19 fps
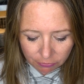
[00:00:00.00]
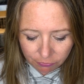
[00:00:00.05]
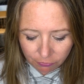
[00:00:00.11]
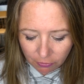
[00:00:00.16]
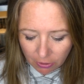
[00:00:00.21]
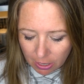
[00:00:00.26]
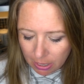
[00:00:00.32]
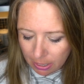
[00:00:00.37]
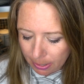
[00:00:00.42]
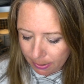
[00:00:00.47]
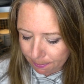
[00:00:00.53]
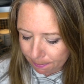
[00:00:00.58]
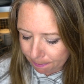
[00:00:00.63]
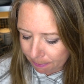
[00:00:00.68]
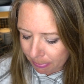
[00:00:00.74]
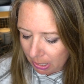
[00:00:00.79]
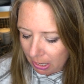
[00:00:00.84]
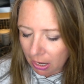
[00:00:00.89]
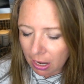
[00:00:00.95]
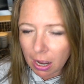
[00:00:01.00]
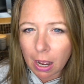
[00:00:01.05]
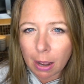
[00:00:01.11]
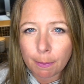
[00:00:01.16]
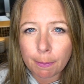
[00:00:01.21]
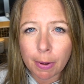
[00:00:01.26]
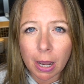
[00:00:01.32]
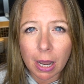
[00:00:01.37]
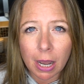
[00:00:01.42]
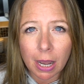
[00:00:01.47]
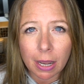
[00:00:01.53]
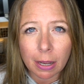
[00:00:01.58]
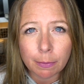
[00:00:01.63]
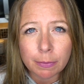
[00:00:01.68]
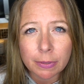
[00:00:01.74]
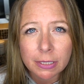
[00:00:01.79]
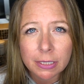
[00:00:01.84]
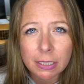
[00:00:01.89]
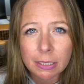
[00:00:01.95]
from Baja
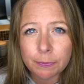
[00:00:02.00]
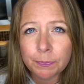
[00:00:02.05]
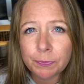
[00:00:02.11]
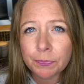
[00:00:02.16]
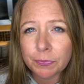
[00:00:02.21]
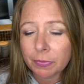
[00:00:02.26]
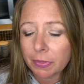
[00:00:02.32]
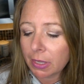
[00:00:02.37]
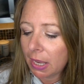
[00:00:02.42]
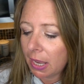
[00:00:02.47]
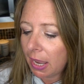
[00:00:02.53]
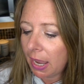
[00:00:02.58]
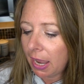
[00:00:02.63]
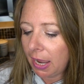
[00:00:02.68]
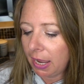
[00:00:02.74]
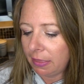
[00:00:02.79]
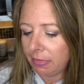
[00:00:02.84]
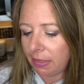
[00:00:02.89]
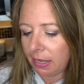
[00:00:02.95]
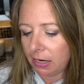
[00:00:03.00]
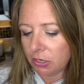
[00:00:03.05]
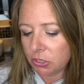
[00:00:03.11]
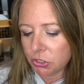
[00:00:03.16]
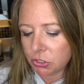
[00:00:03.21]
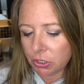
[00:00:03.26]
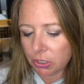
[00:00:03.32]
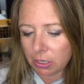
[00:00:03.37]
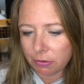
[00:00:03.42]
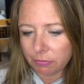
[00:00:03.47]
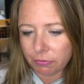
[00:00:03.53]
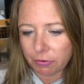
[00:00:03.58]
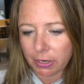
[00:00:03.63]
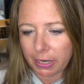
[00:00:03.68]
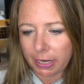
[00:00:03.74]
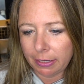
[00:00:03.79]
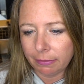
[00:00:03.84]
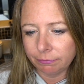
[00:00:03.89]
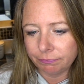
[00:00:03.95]
Bob's, and they are
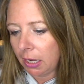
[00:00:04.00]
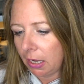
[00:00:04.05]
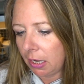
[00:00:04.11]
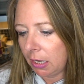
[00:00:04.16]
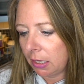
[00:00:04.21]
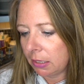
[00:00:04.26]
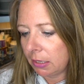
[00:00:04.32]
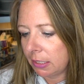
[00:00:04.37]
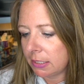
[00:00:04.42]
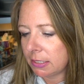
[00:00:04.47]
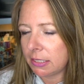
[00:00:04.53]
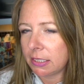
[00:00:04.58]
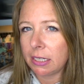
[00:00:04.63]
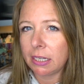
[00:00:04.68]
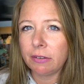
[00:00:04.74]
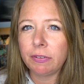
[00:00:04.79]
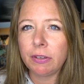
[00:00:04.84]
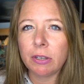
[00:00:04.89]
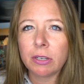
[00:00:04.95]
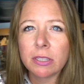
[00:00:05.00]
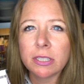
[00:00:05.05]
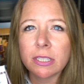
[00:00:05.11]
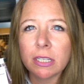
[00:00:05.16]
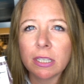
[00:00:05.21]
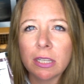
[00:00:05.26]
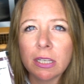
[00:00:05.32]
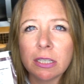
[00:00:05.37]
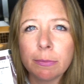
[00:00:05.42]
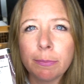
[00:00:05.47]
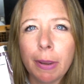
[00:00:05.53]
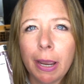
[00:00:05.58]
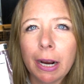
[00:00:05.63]
sugar-free. And let's see if you can see these